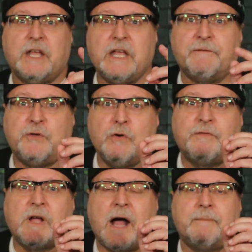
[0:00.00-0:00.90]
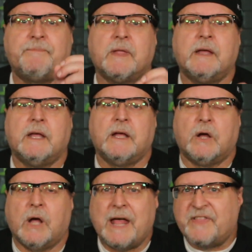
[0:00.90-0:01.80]
If you've got
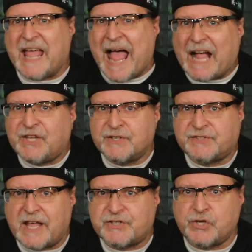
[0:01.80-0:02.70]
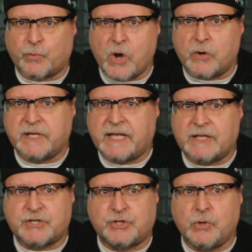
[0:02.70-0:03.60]
the accusation railed
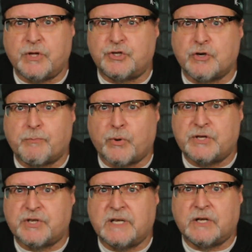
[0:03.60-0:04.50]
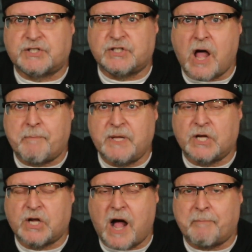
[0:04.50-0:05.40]
against you that you're preaching sloppy
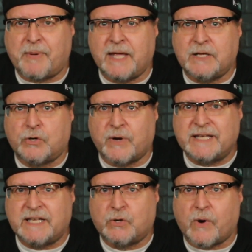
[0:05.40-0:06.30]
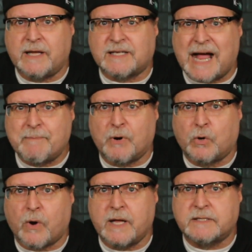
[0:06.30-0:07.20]
agape, greasy grace, hyper
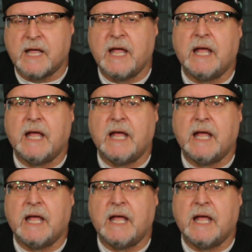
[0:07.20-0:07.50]
grace,